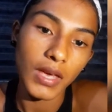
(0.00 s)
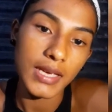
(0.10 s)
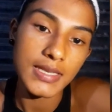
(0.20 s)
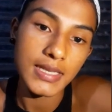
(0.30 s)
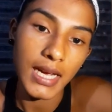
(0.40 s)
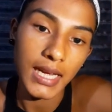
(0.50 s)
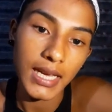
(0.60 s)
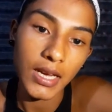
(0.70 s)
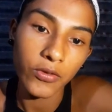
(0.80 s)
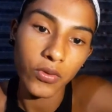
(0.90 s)
studied
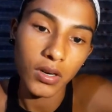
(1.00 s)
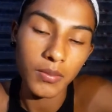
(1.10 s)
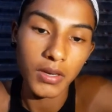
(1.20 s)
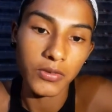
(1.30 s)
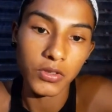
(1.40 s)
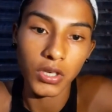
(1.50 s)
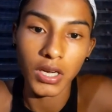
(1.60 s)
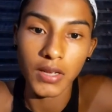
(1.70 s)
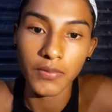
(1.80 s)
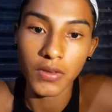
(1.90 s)
a form of
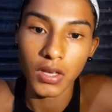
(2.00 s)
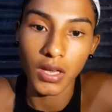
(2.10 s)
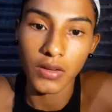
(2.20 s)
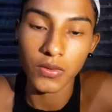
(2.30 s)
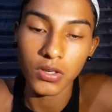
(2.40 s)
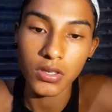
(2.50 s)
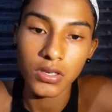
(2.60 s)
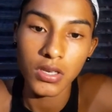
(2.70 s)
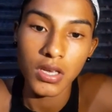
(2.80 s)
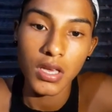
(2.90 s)
learning behavior
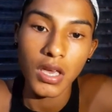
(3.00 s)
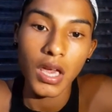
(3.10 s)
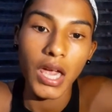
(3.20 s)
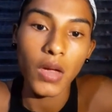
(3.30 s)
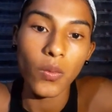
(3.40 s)
in